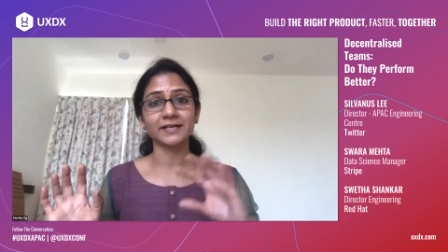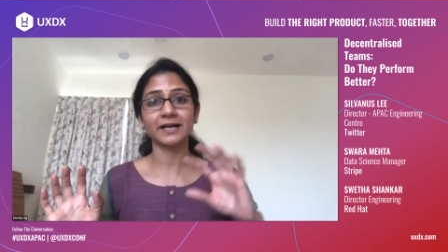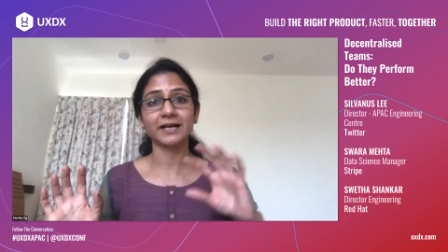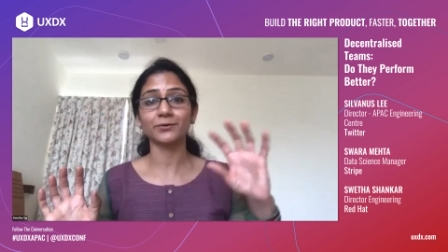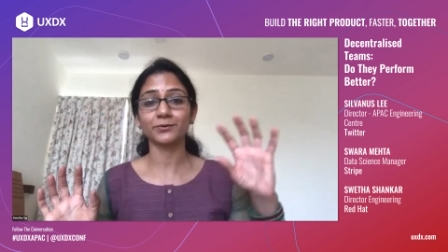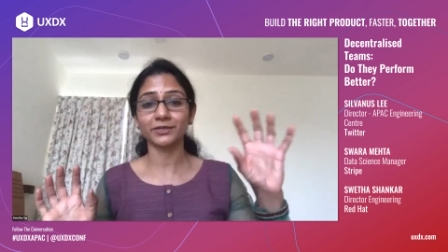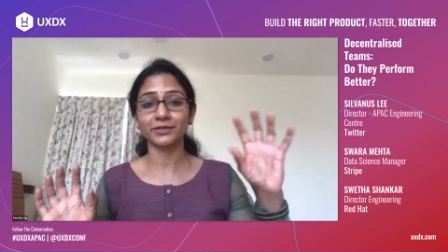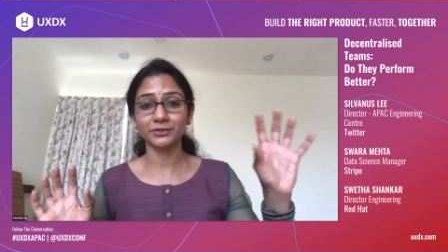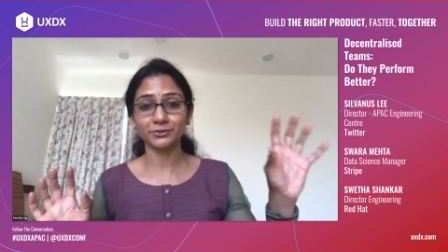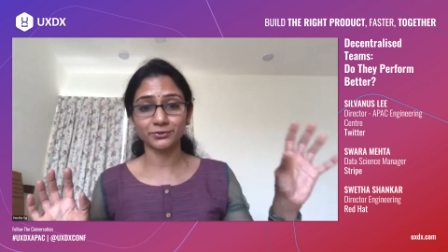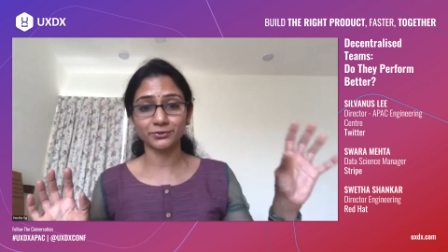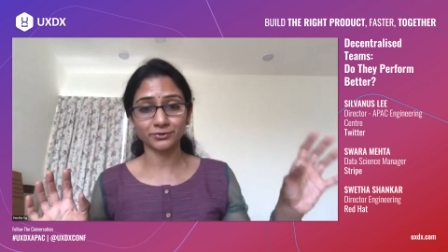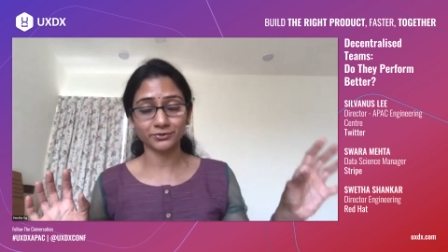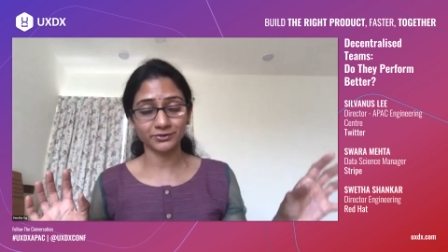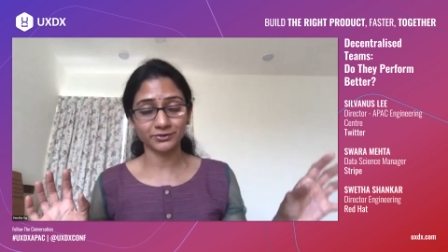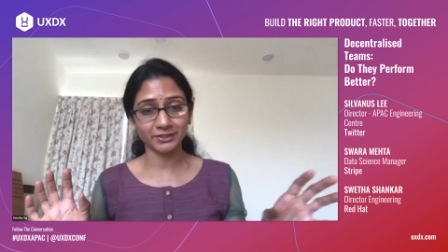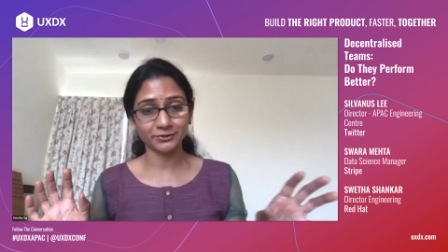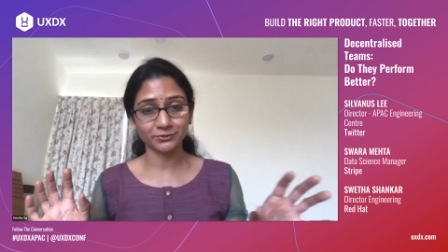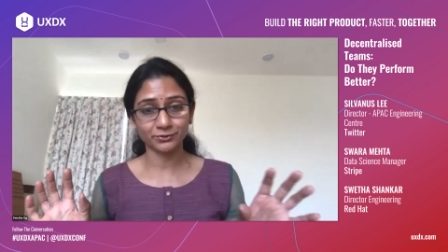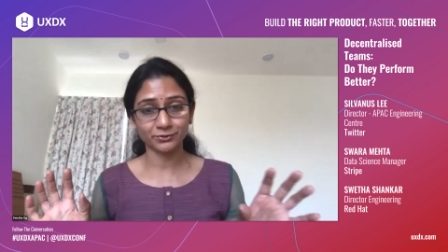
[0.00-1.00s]
How can you
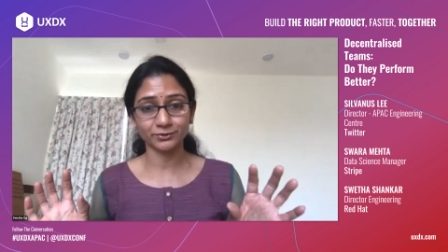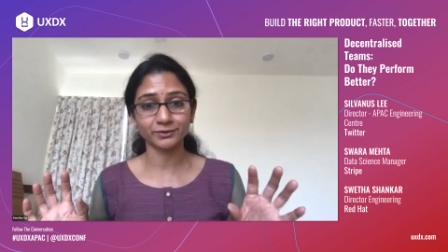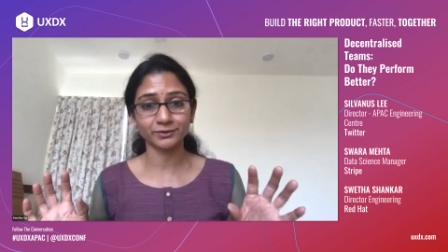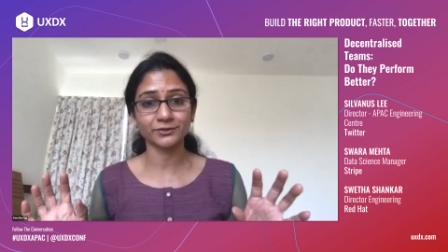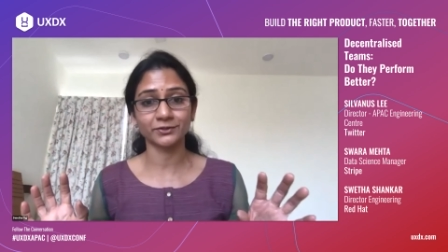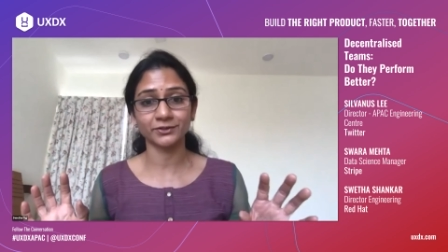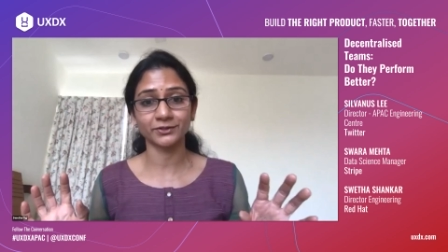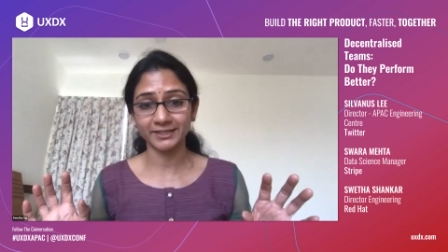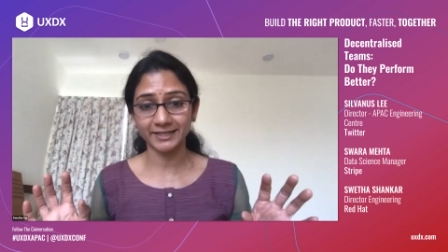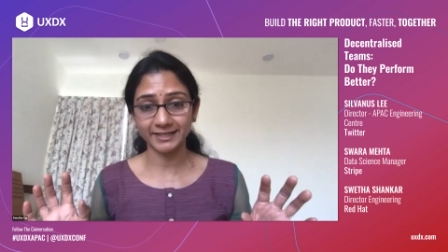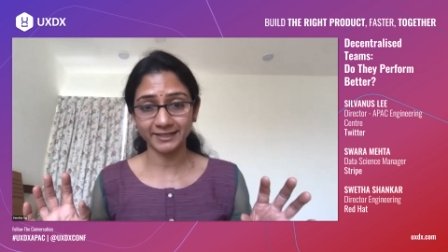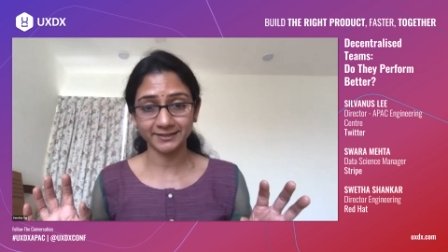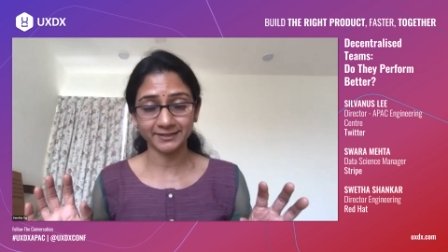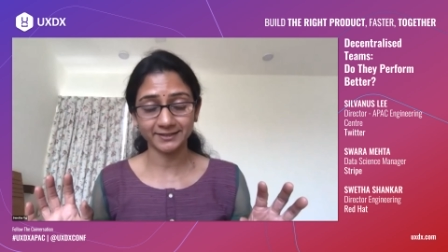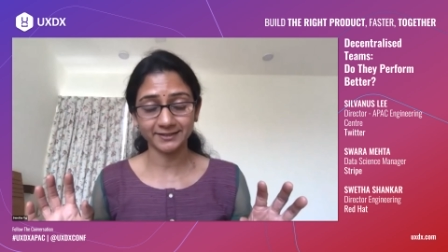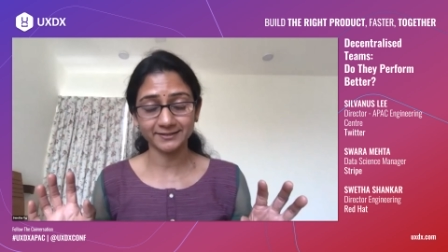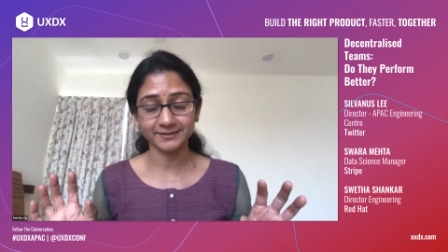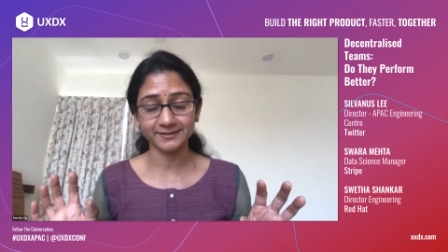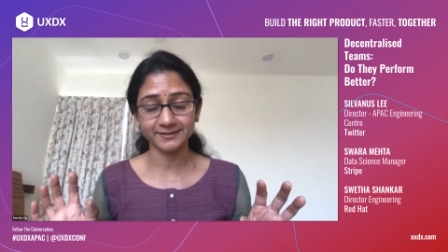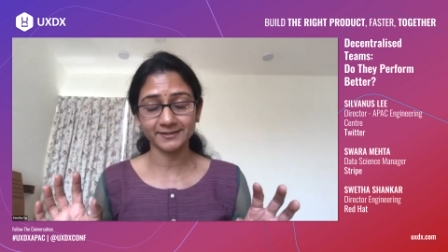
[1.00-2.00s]
rotate roles on the
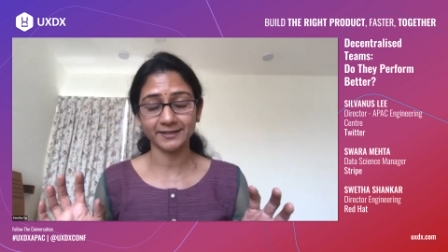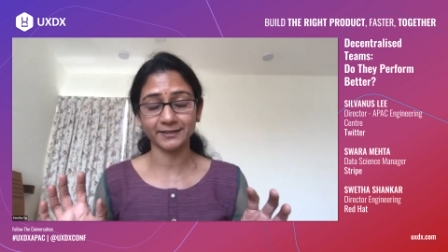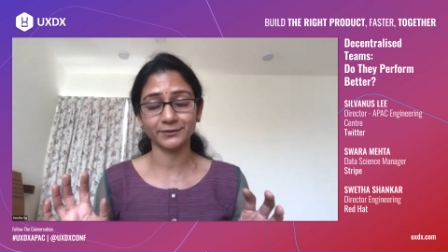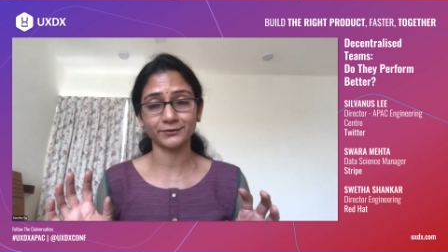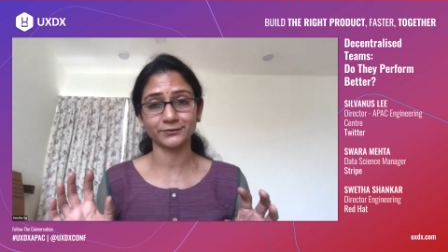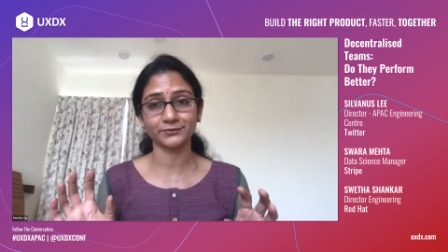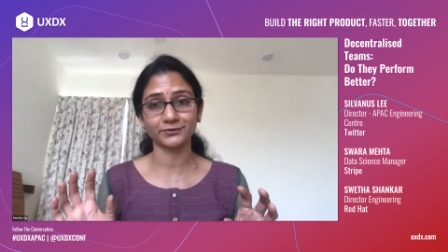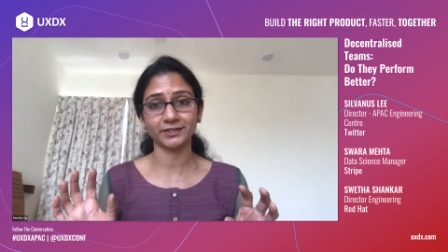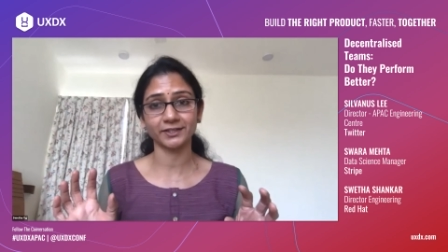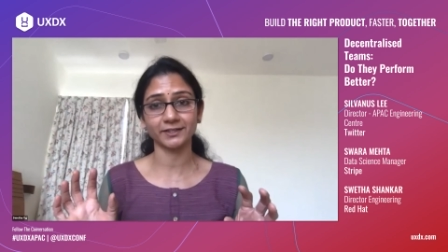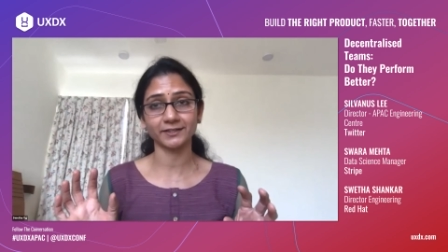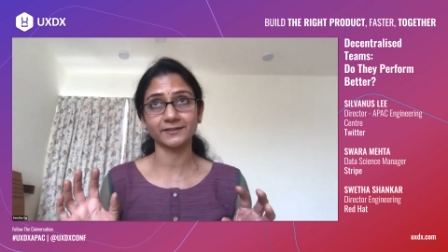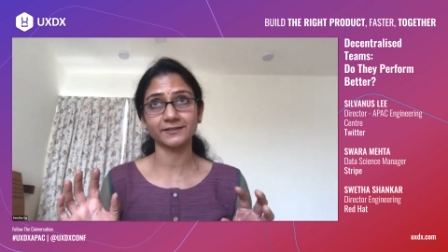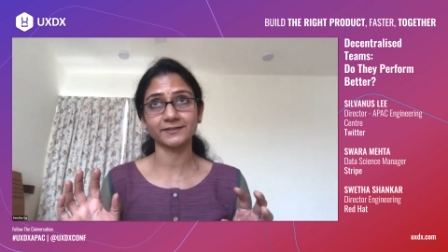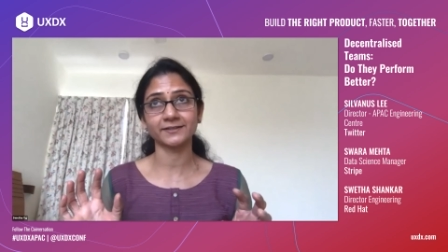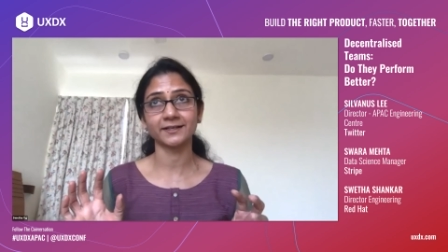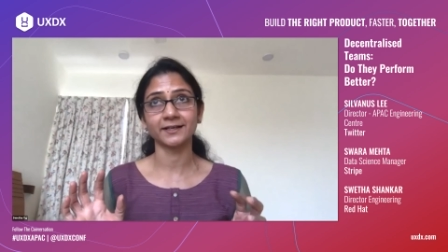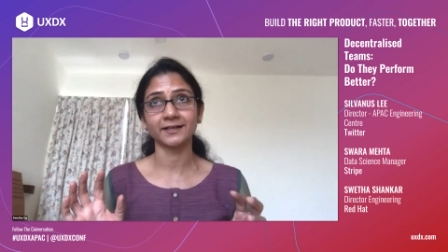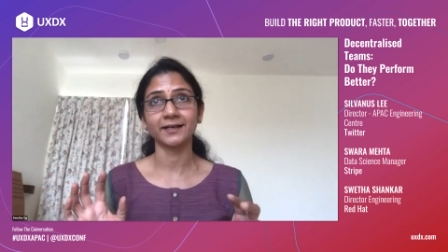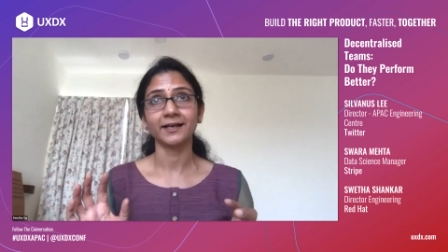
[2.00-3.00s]
technical side of
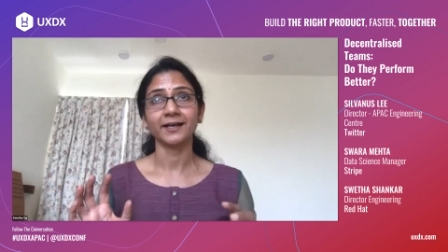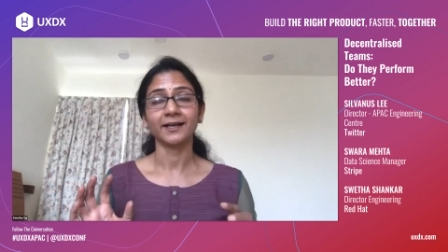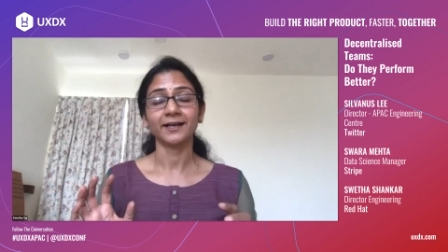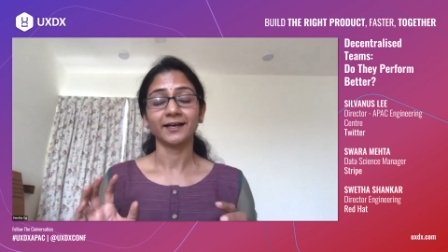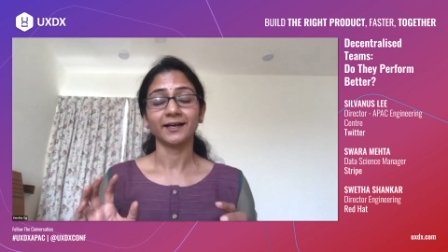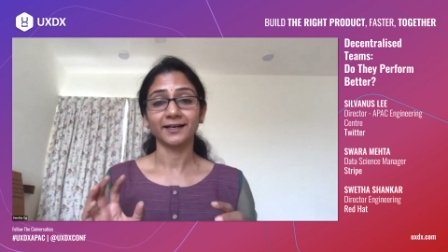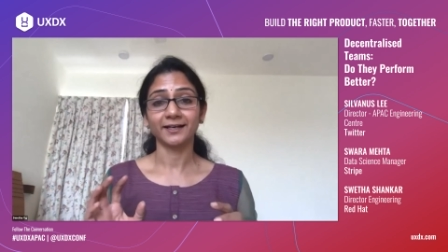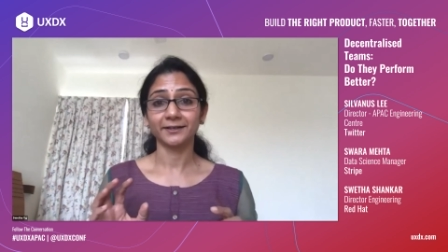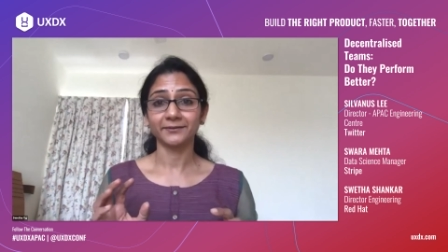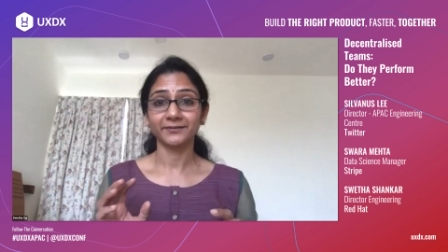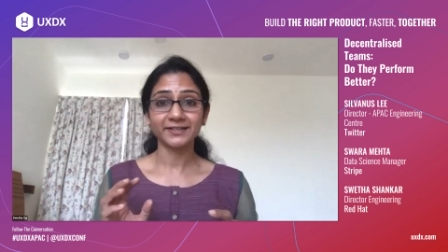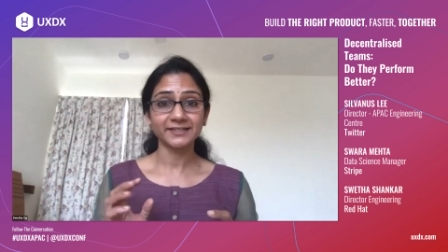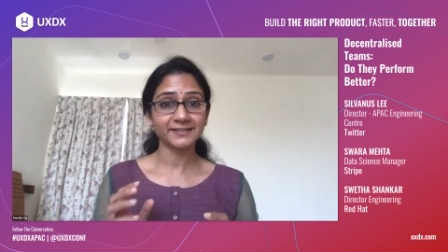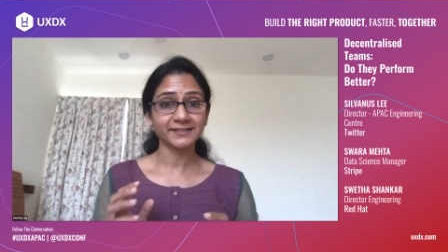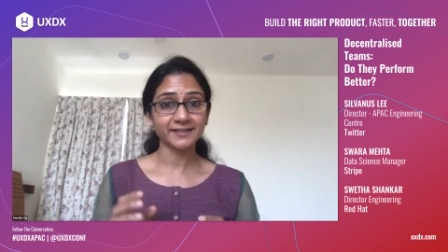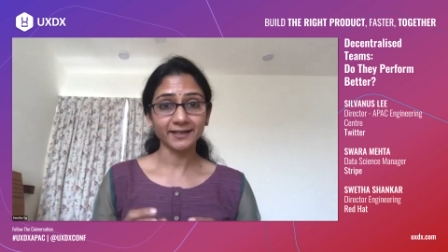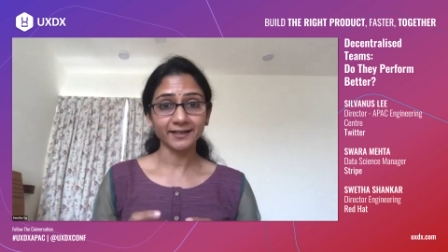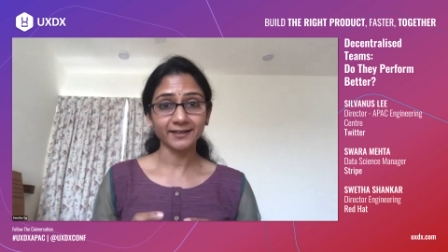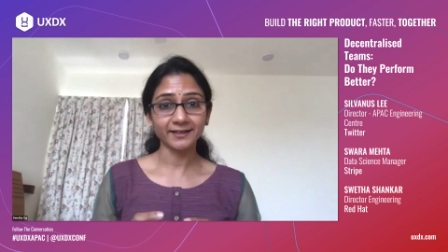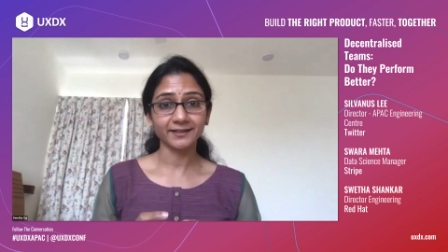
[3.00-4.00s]
things? The
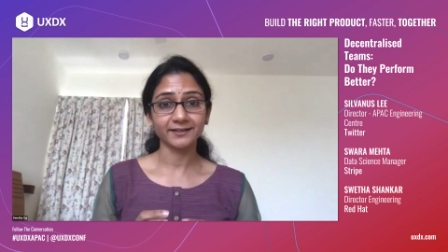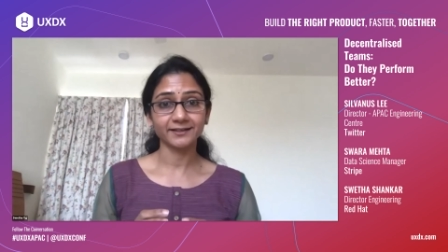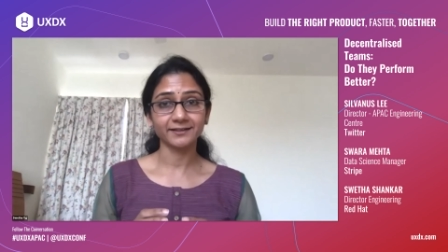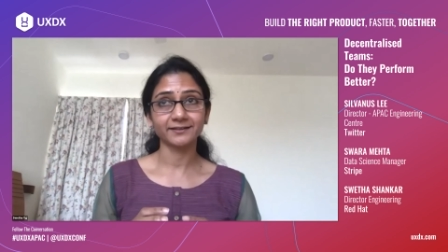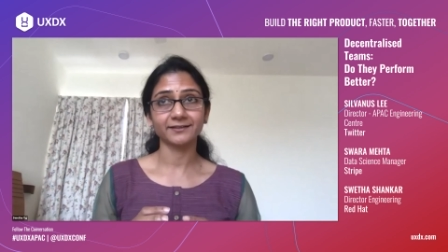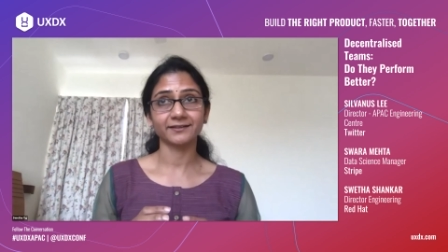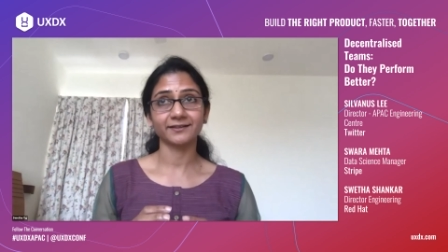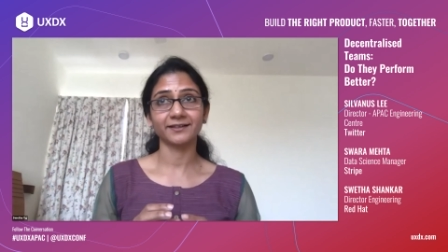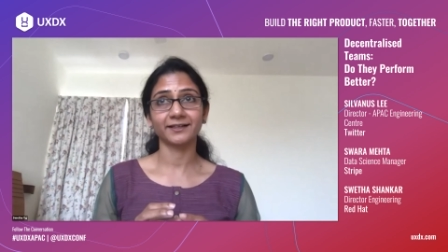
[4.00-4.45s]
second,